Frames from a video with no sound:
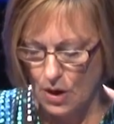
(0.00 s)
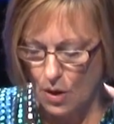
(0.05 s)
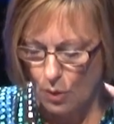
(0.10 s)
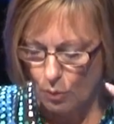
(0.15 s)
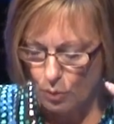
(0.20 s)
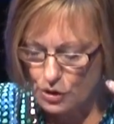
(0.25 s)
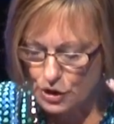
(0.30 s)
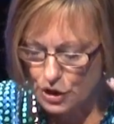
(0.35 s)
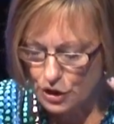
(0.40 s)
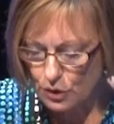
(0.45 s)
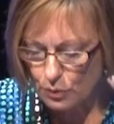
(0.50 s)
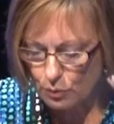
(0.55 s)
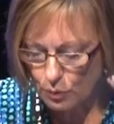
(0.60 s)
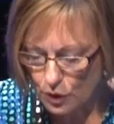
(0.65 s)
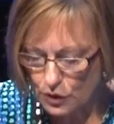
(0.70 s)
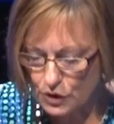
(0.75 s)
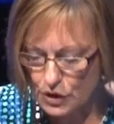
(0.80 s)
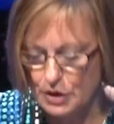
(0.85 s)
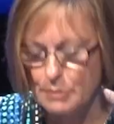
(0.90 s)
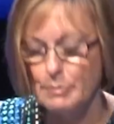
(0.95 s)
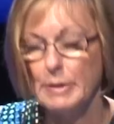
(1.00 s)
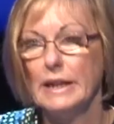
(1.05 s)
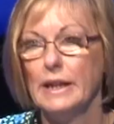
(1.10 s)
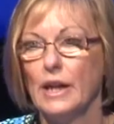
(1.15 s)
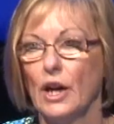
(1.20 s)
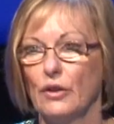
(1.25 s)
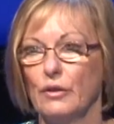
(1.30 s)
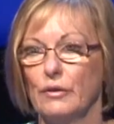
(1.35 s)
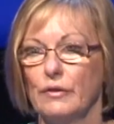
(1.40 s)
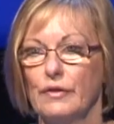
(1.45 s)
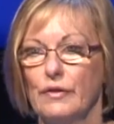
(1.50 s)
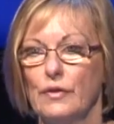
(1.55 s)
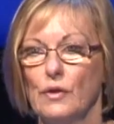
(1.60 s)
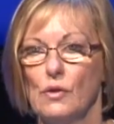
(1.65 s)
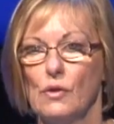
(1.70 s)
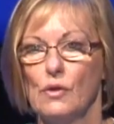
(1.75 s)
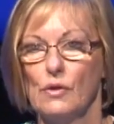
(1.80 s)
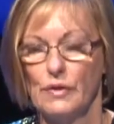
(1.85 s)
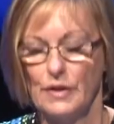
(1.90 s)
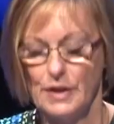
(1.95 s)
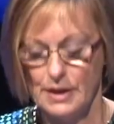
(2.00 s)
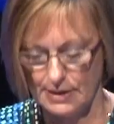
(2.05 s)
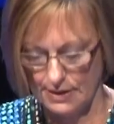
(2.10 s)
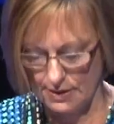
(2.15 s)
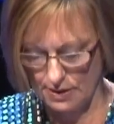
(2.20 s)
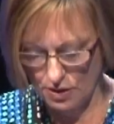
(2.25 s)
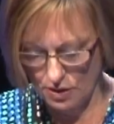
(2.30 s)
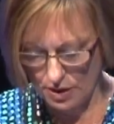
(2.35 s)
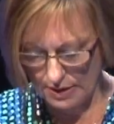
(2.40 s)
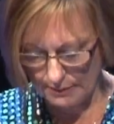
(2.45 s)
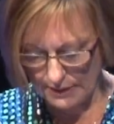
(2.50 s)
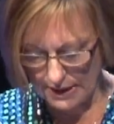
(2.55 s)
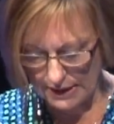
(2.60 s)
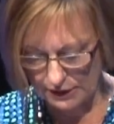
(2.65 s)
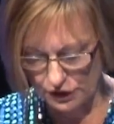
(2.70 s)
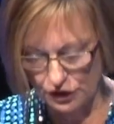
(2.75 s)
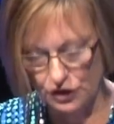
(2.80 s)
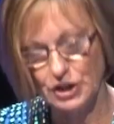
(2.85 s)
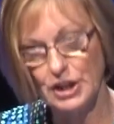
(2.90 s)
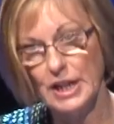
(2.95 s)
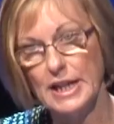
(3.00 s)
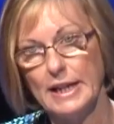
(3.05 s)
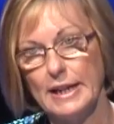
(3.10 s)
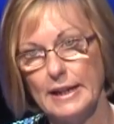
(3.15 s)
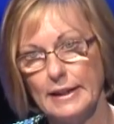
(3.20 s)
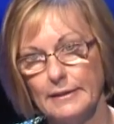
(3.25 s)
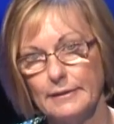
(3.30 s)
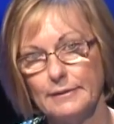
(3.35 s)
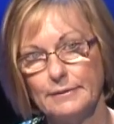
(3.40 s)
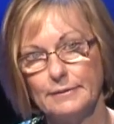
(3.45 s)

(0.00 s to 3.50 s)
What do you want to be known for this time next year?